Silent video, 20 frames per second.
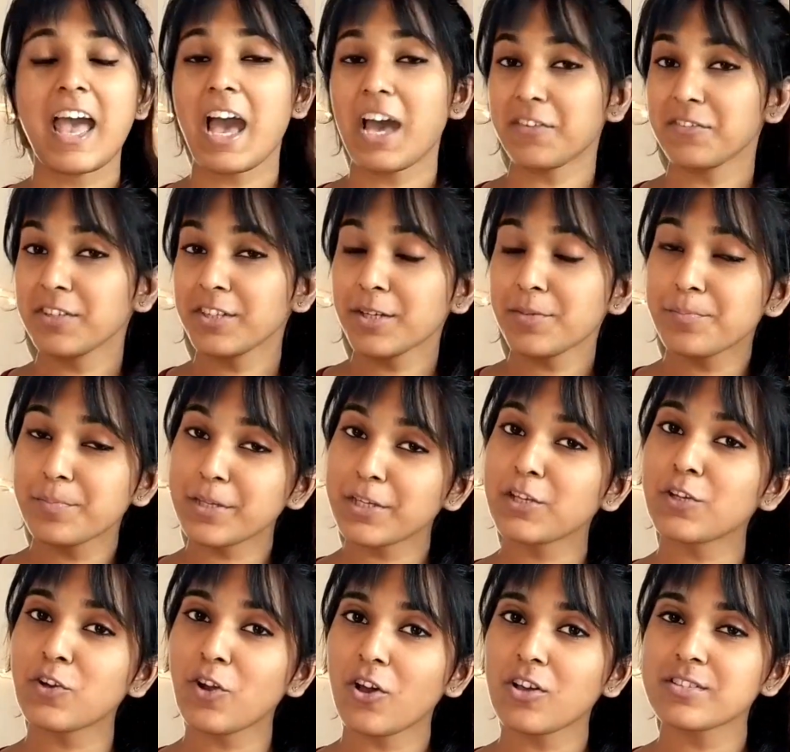Having a
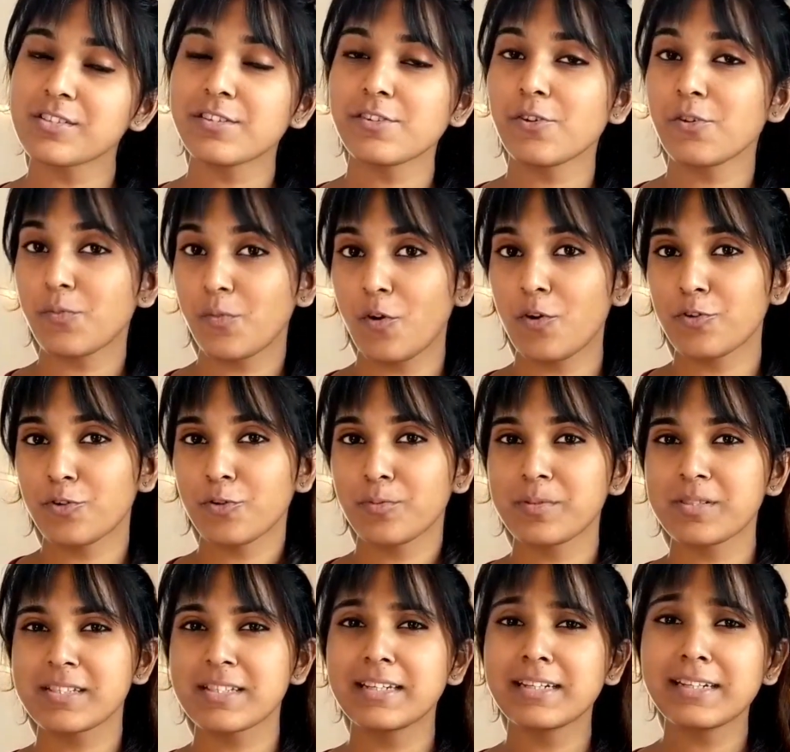big closet or wardrobe
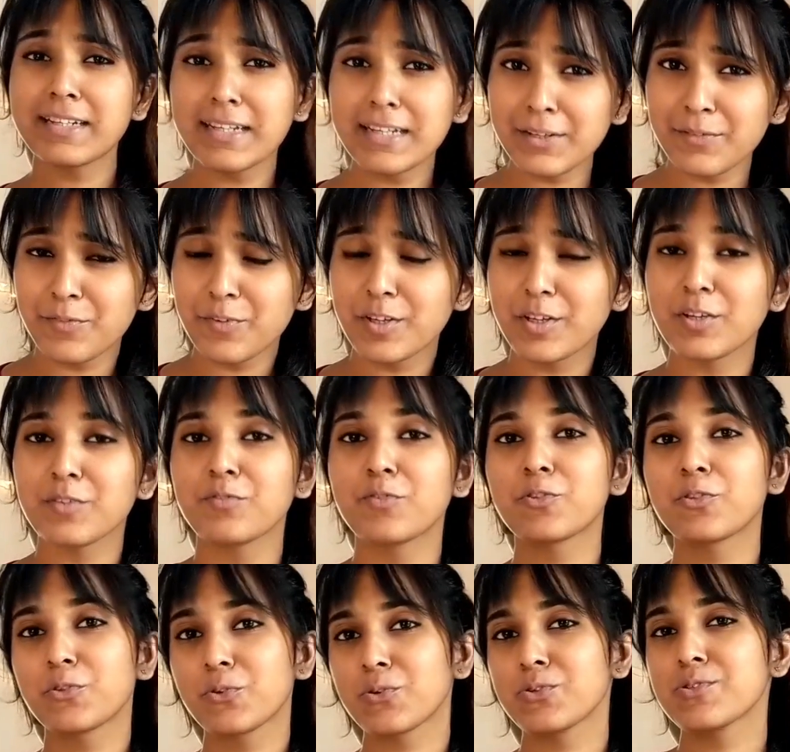is a little difficult for
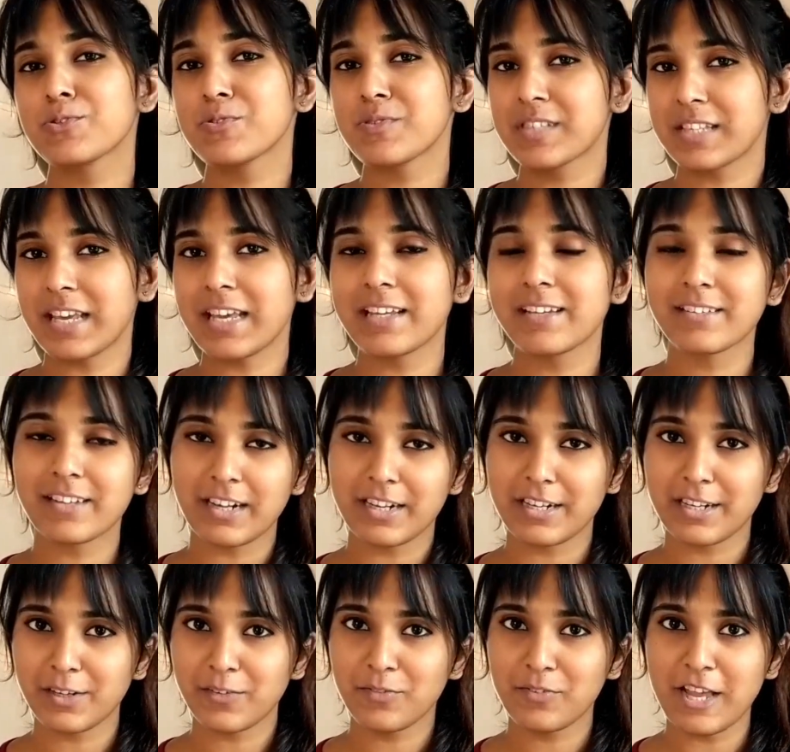those who stay in
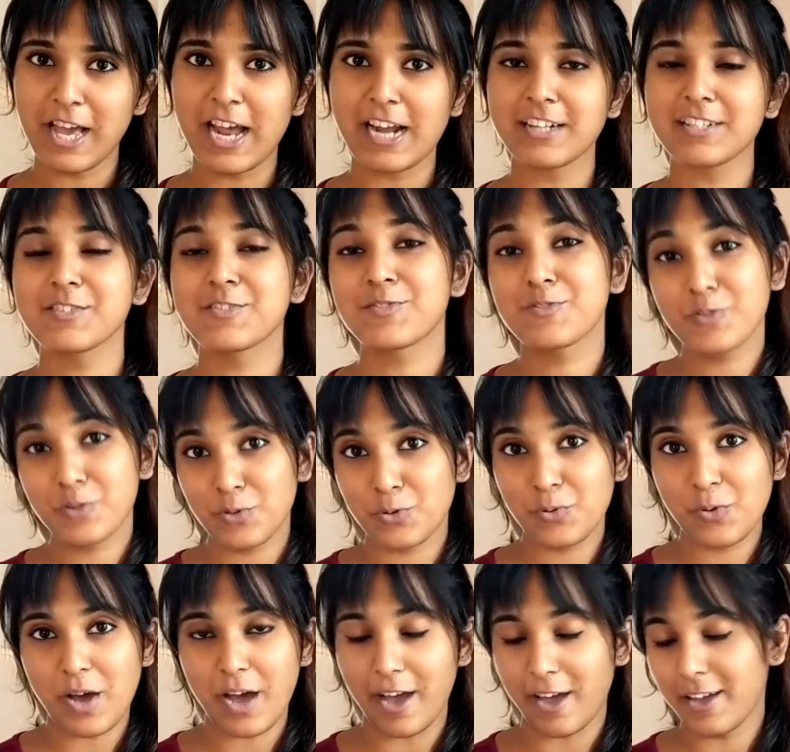rented flats. So
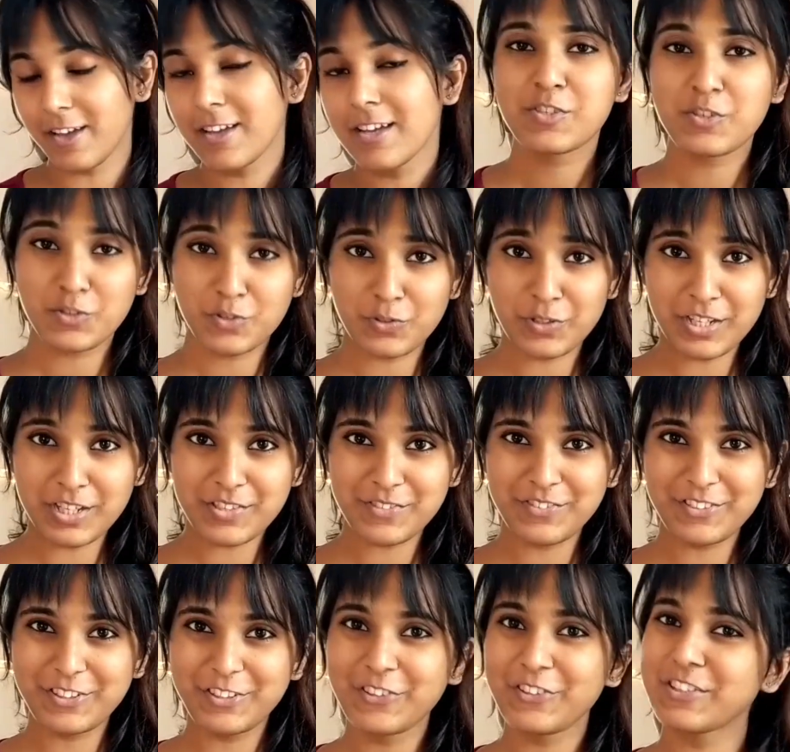do I. So today's
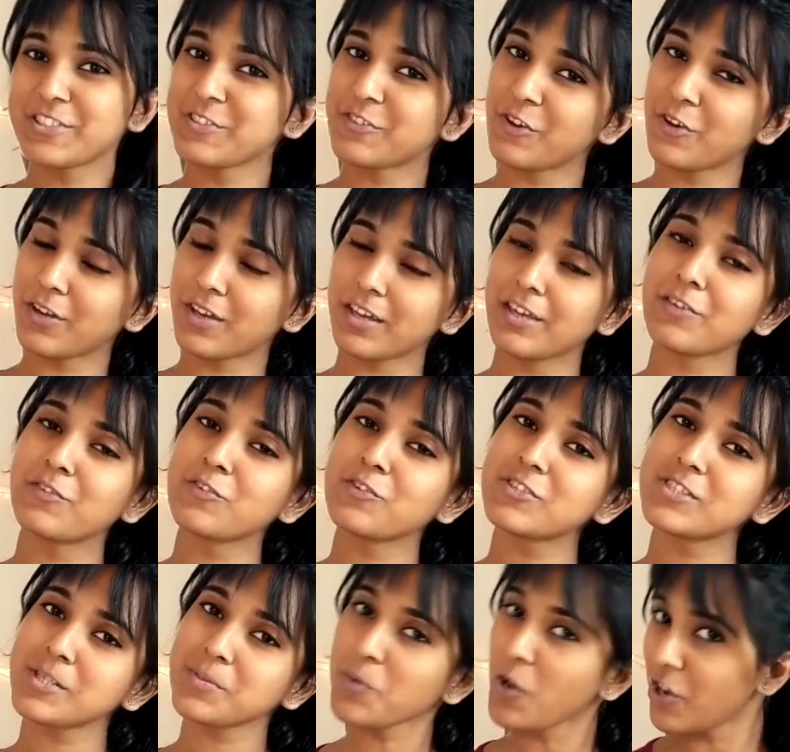video is gonna give
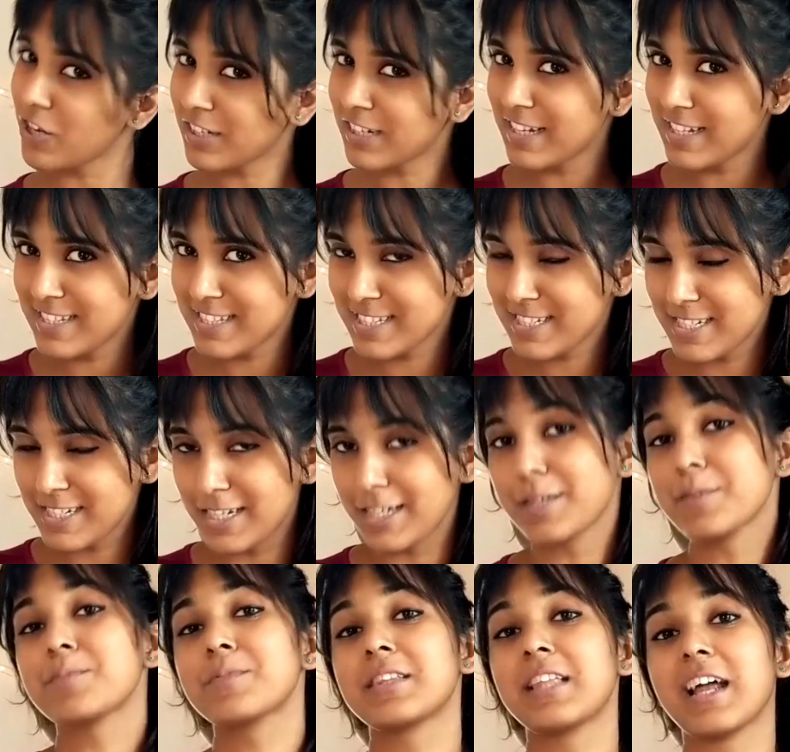you some organization
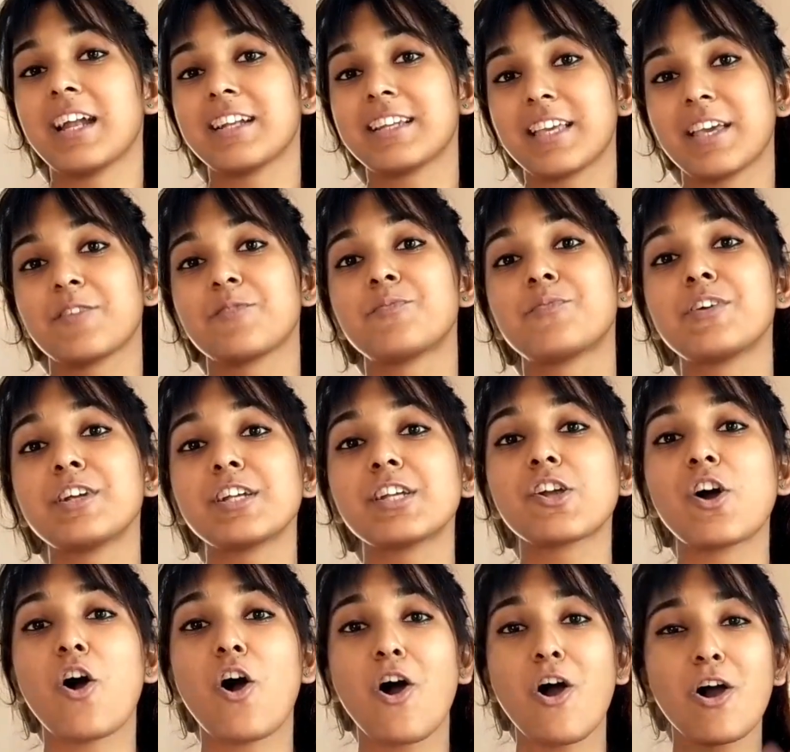tip that can fit
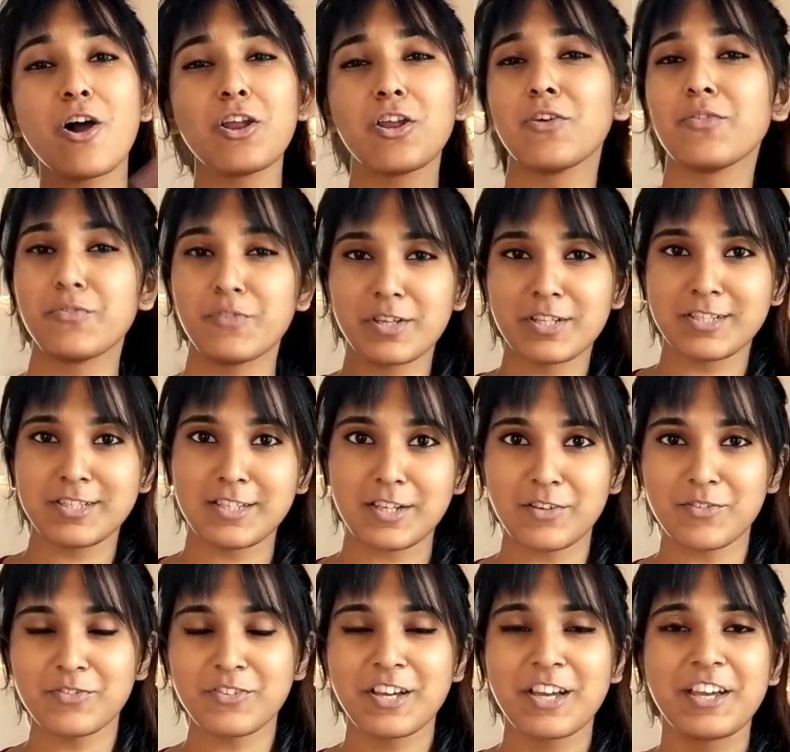all of your
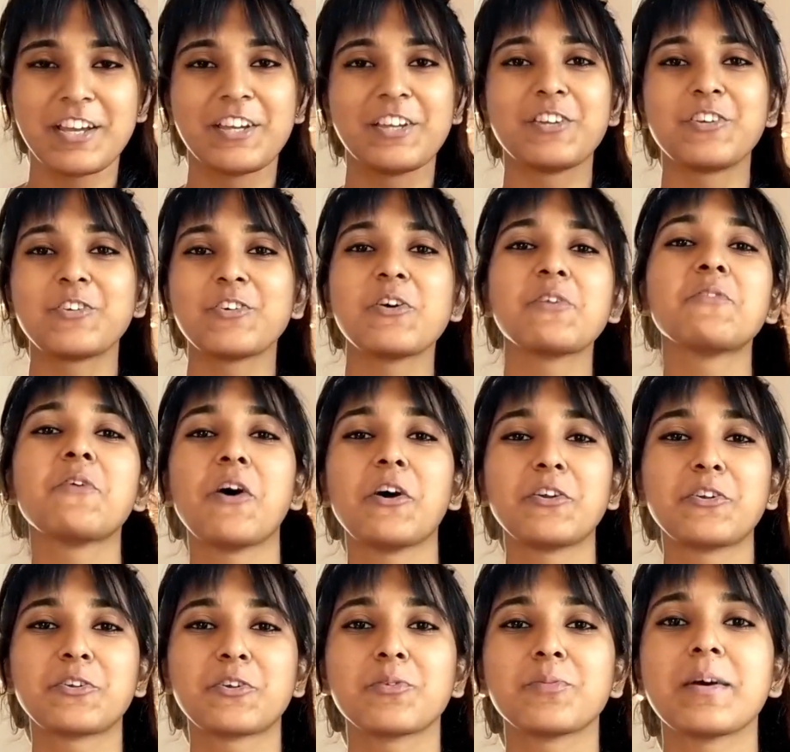stuff into a
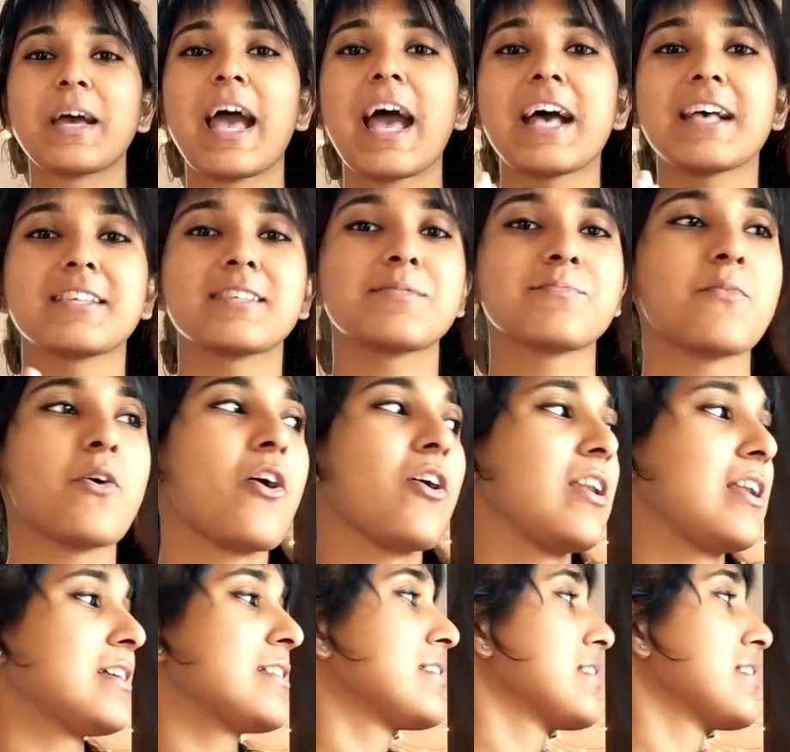wardrobe as small